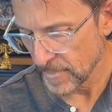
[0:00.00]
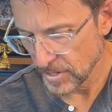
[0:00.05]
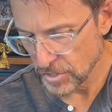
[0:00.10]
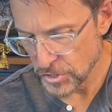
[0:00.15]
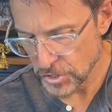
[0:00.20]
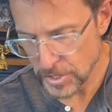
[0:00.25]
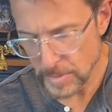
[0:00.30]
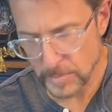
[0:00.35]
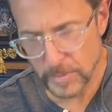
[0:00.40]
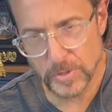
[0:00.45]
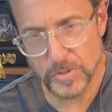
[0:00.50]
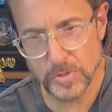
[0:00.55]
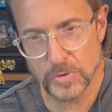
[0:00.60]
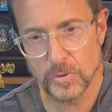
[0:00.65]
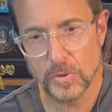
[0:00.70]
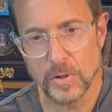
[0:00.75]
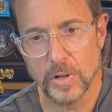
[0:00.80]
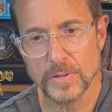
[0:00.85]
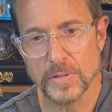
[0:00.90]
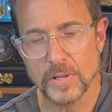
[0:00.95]
Chipper
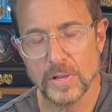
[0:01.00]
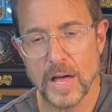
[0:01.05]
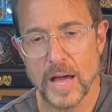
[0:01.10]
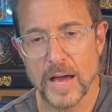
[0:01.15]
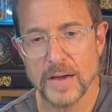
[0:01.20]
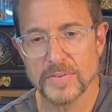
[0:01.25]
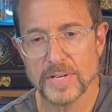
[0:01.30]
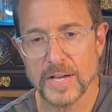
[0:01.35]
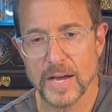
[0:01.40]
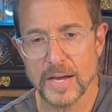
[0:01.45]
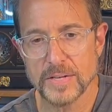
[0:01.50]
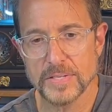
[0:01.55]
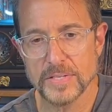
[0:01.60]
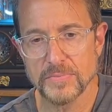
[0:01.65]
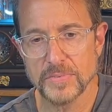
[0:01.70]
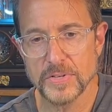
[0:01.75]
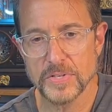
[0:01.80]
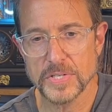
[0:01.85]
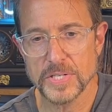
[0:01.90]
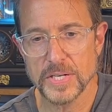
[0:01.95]
Doodle on the live, guys?
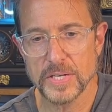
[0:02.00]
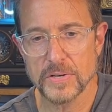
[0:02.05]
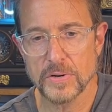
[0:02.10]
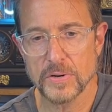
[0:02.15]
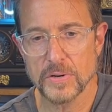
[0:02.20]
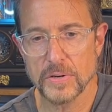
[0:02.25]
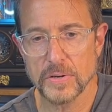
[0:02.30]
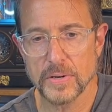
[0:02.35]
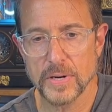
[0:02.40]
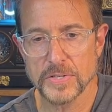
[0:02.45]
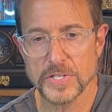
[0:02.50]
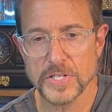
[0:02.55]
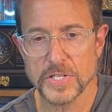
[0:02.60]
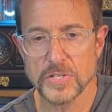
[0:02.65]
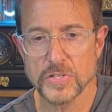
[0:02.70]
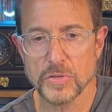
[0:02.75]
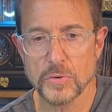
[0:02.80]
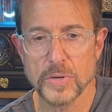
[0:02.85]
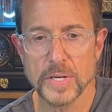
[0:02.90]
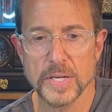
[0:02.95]
Have you seen her? Has she
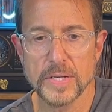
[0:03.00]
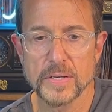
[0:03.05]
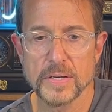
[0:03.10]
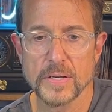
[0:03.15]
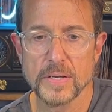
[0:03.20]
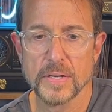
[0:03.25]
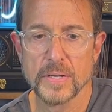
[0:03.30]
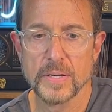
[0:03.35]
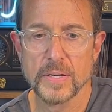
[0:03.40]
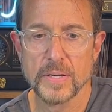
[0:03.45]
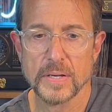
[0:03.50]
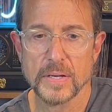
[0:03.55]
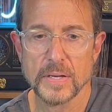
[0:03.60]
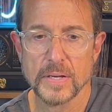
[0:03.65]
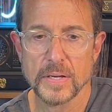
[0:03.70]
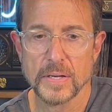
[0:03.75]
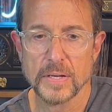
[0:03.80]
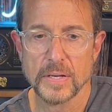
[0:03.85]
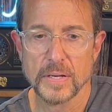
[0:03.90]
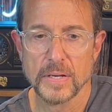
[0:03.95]
joined?
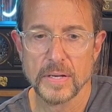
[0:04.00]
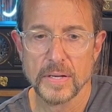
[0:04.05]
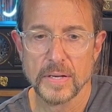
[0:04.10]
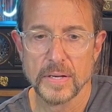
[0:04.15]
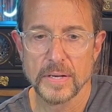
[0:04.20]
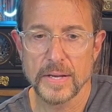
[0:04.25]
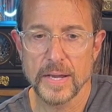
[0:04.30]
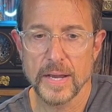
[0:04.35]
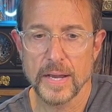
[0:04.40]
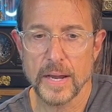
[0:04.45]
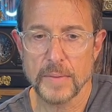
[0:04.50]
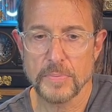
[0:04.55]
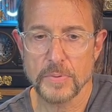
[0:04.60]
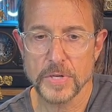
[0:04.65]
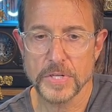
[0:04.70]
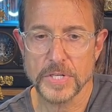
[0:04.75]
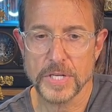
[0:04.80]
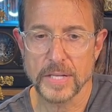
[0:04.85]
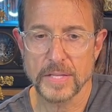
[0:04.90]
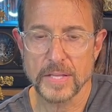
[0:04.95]
Nay, I
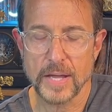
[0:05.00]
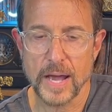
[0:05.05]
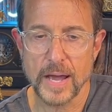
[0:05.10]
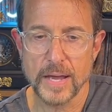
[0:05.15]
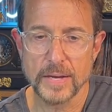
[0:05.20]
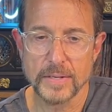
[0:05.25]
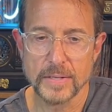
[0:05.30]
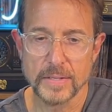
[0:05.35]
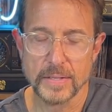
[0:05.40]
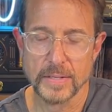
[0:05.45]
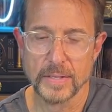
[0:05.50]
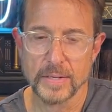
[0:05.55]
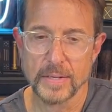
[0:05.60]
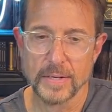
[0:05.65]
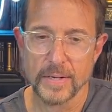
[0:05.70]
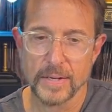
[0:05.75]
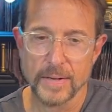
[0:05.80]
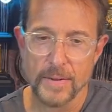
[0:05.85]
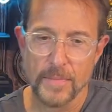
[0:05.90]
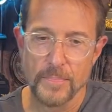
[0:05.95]
appreciate that.
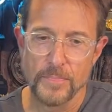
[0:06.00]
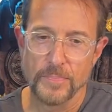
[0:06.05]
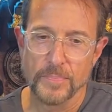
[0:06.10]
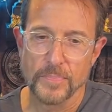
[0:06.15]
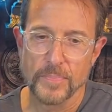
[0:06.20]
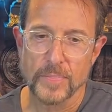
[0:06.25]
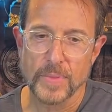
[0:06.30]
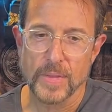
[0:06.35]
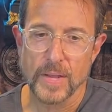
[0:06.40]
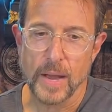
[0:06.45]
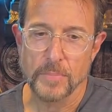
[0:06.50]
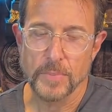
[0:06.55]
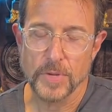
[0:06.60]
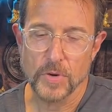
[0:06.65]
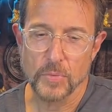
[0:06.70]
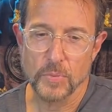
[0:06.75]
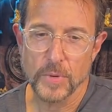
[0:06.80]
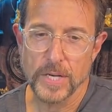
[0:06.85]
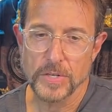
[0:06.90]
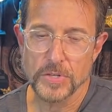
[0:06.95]
I'm going
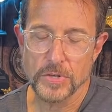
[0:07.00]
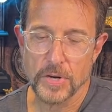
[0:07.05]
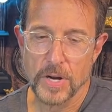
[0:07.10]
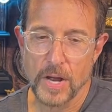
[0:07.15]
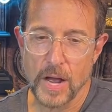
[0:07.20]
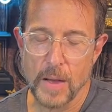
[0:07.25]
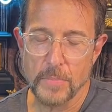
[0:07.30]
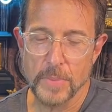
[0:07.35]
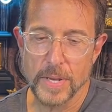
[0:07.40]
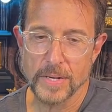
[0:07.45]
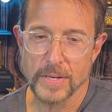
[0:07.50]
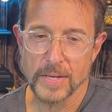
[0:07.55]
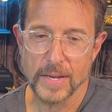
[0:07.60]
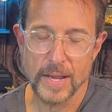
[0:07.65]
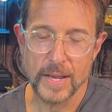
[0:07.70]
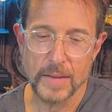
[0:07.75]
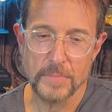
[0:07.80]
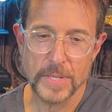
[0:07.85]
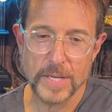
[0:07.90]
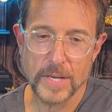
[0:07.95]
to read your comment,
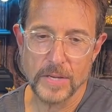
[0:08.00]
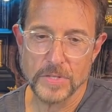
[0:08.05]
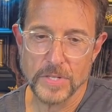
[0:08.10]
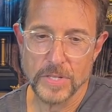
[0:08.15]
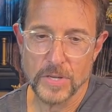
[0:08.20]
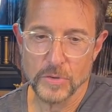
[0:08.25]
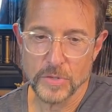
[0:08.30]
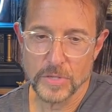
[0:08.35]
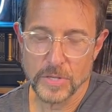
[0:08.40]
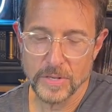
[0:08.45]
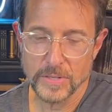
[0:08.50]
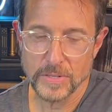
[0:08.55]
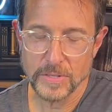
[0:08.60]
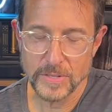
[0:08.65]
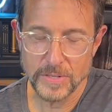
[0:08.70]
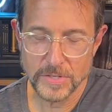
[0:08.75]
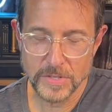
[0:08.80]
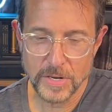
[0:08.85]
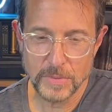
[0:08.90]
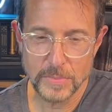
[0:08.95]
Nay, because it's going
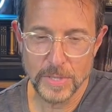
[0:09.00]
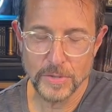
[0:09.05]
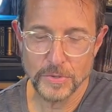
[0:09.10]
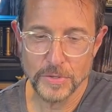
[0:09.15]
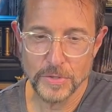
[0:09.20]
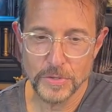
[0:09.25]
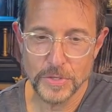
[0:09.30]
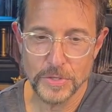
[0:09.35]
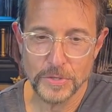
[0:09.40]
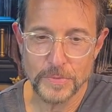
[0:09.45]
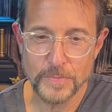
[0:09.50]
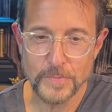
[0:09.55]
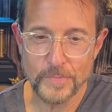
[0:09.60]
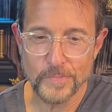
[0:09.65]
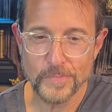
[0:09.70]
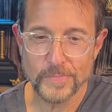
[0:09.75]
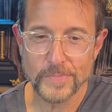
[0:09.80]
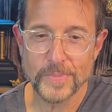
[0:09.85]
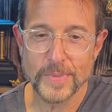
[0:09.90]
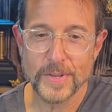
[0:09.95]
to be on YouTube.
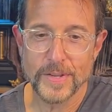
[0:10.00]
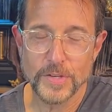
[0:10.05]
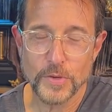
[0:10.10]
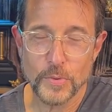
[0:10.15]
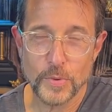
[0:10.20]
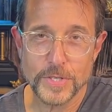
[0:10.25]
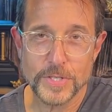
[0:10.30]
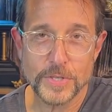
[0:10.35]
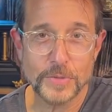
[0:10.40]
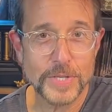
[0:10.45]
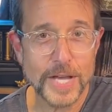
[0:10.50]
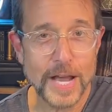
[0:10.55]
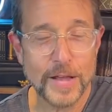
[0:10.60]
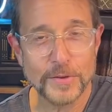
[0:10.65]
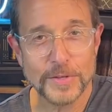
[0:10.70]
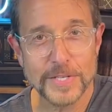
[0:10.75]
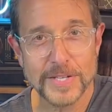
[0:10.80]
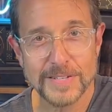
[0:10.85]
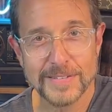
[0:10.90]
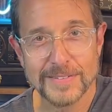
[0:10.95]
You are so
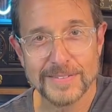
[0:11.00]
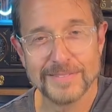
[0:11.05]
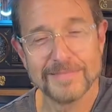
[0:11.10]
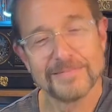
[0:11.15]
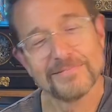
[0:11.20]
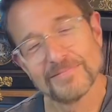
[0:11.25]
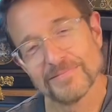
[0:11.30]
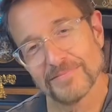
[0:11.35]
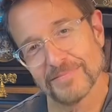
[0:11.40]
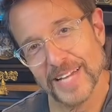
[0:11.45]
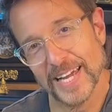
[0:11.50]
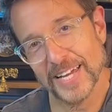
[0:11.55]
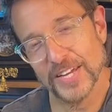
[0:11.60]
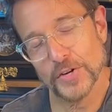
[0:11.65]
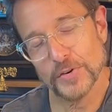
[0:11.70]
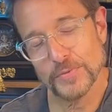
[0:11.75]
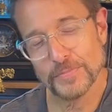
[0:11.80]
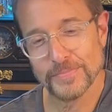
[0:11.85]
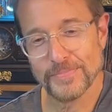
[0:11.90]
talented. Thank you.